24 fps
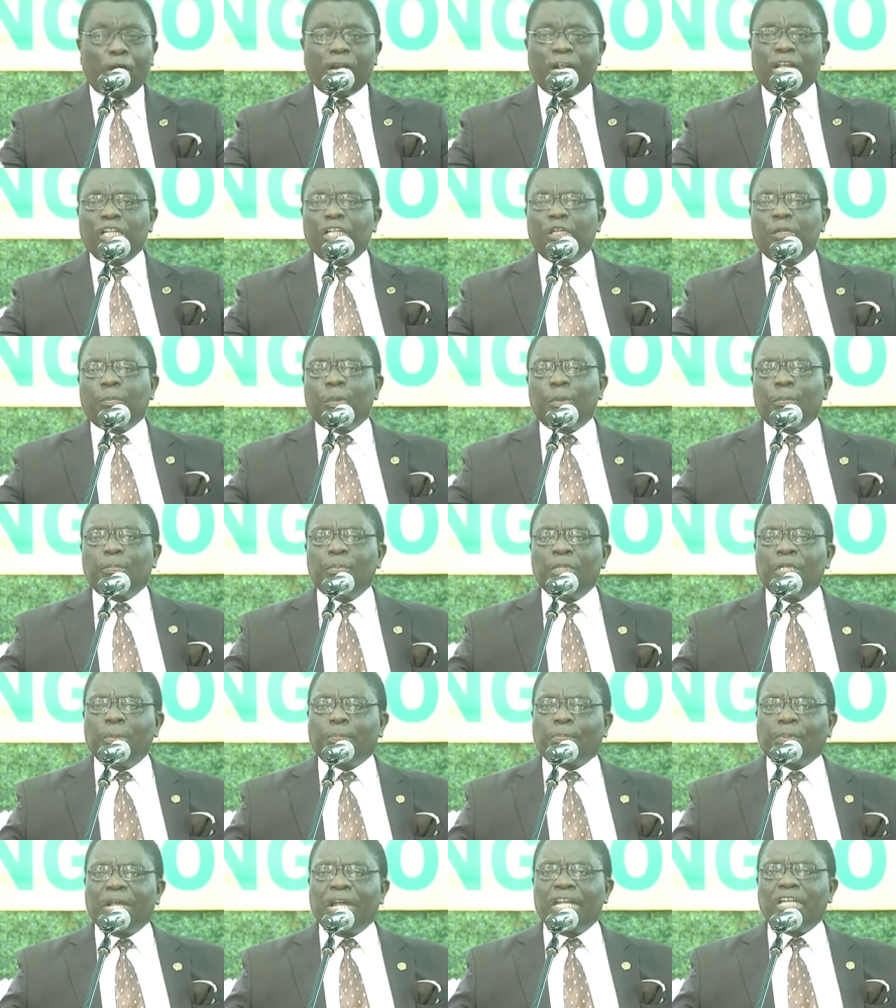already
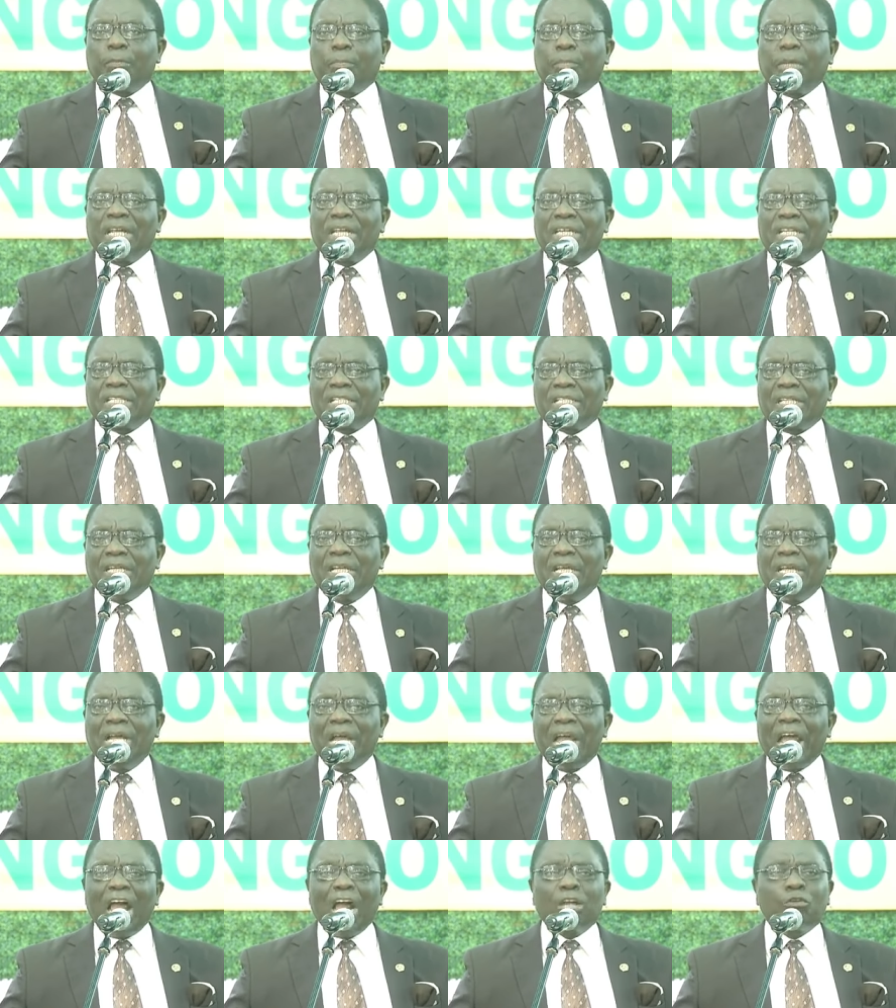prepared the place,
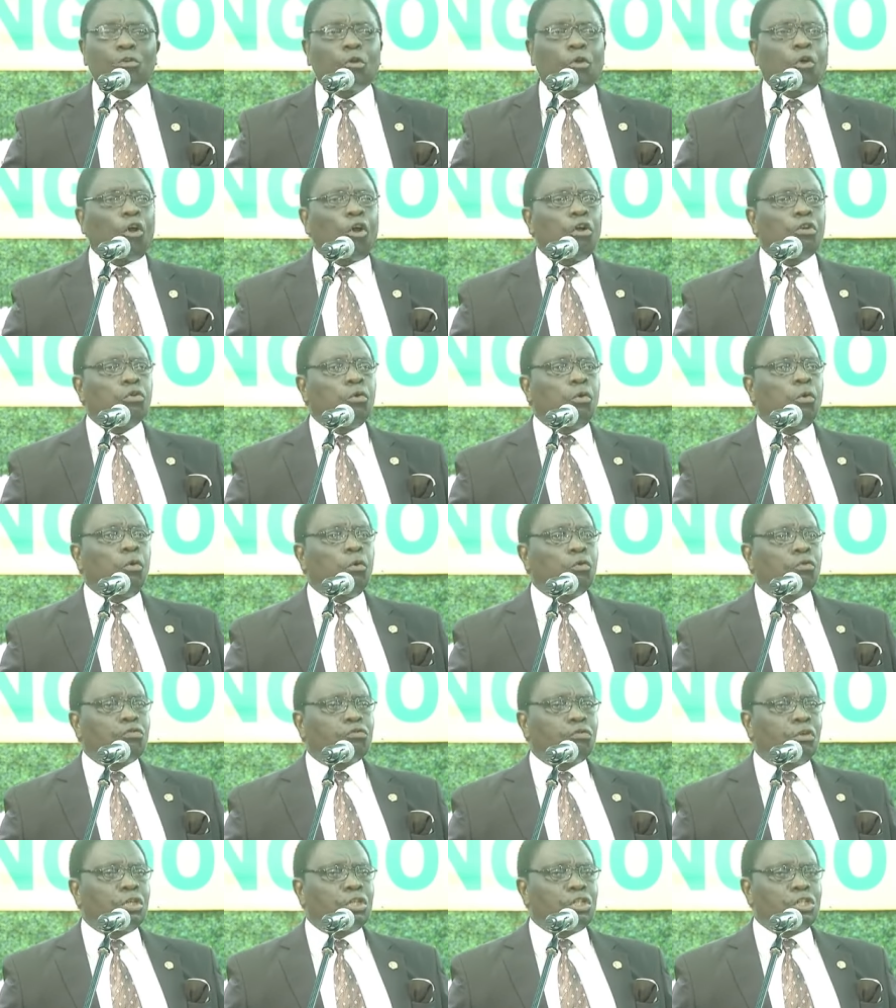and to cut the whole
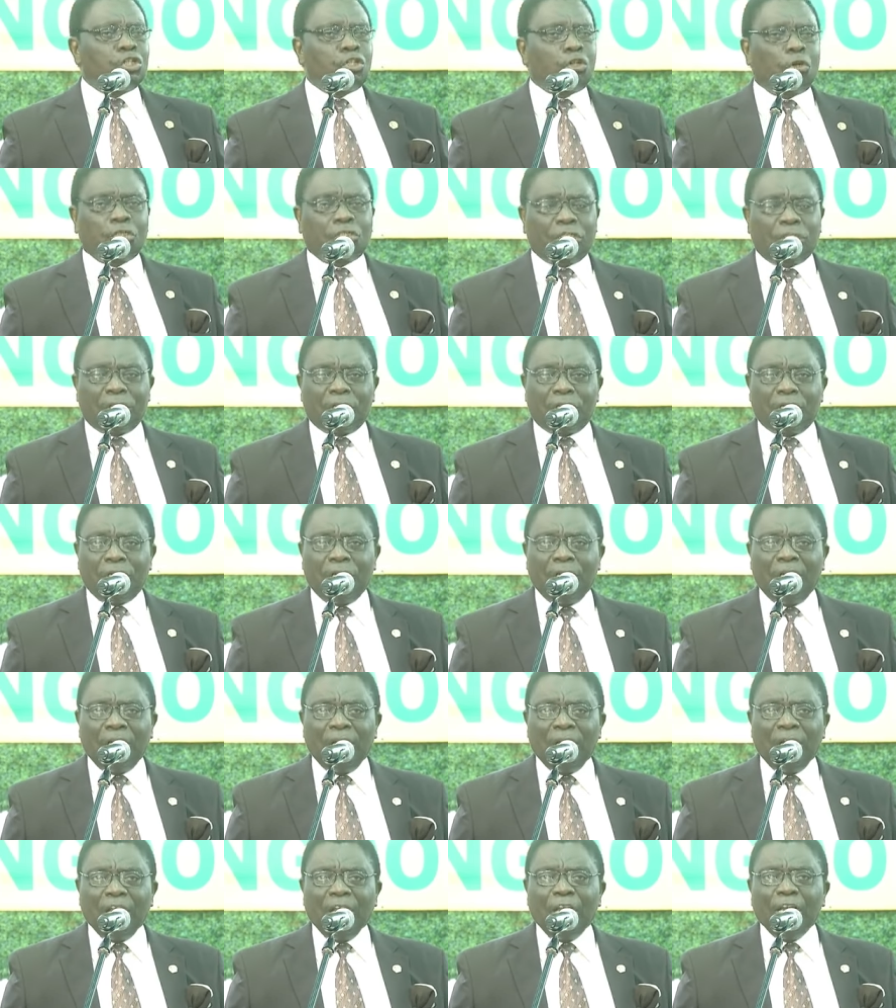story short,
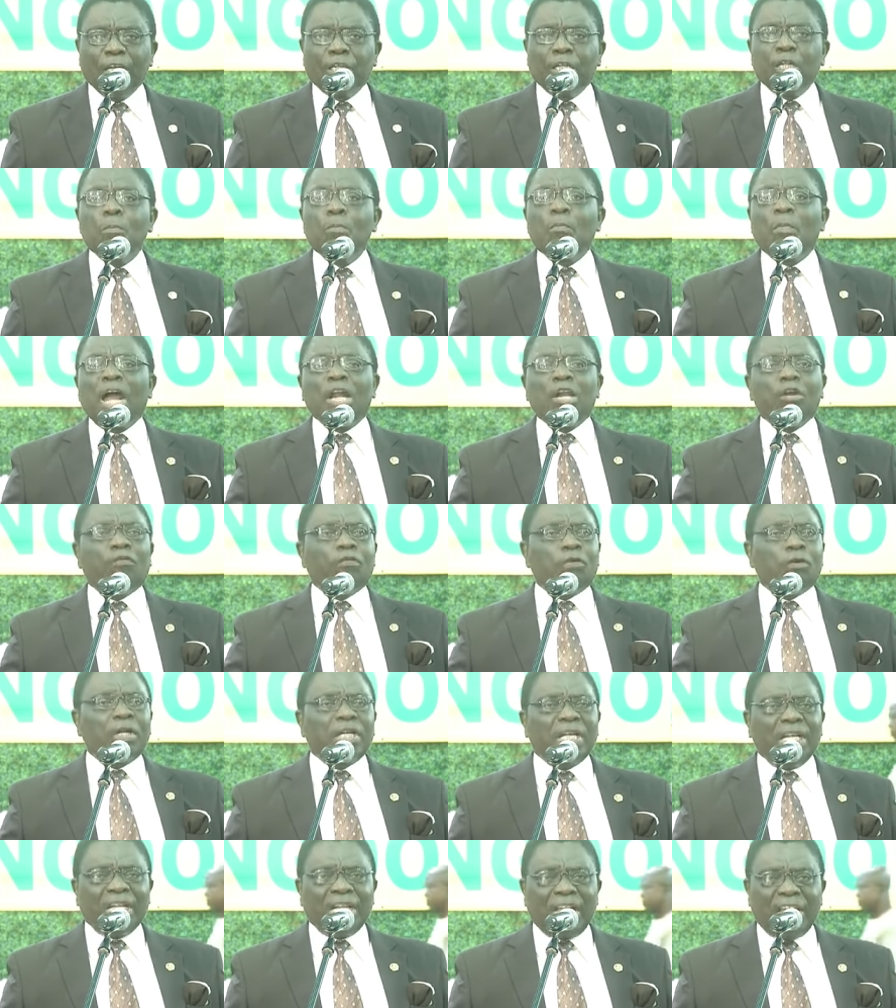the man of
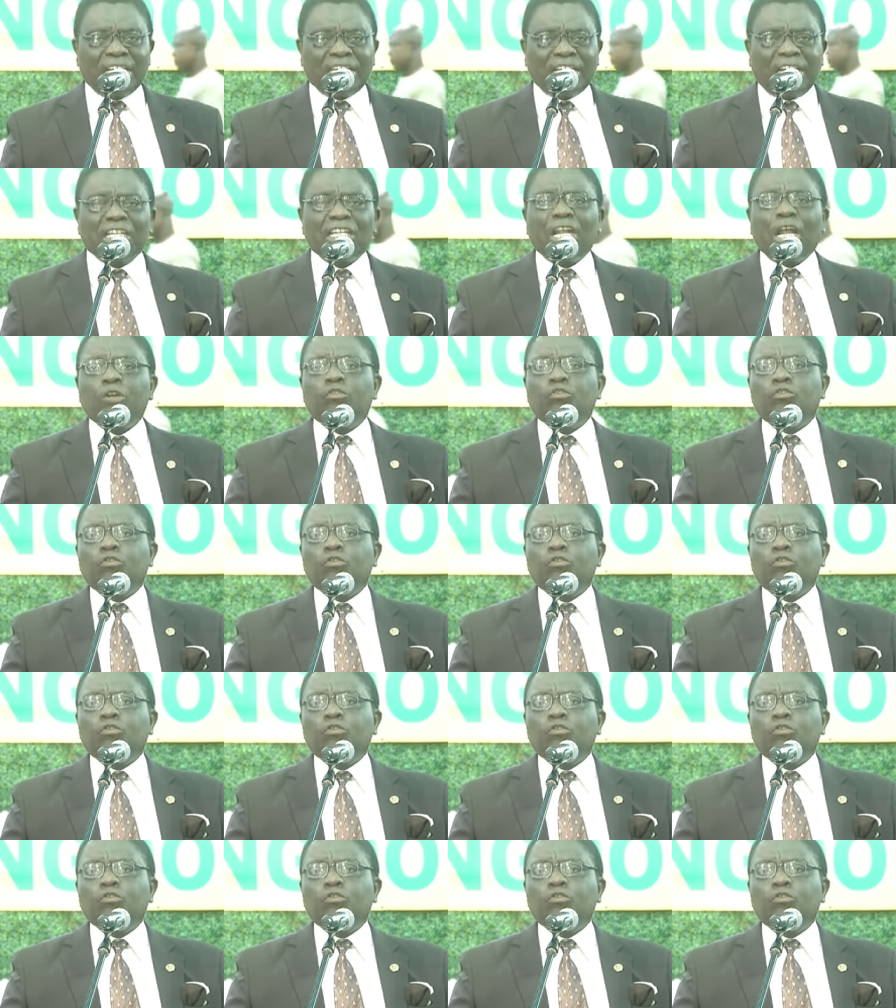God Elisha now